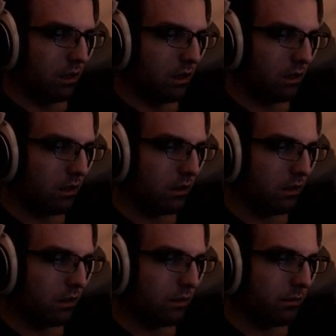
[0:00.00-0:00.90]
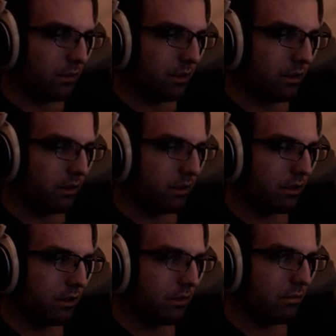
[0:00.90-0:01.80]
Oh, Wind
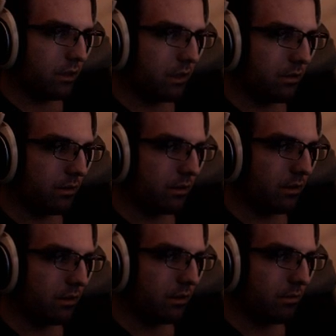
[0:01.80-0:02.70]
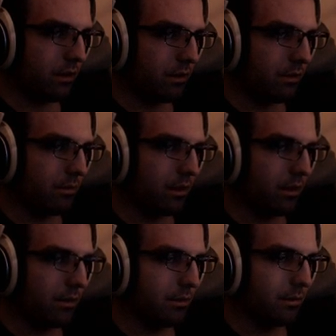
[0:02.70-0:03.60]
Breath, Margarilla. Let's do
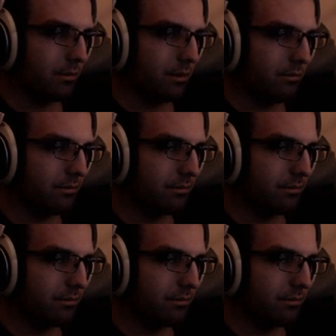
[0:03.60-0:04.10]
Margarilla, man.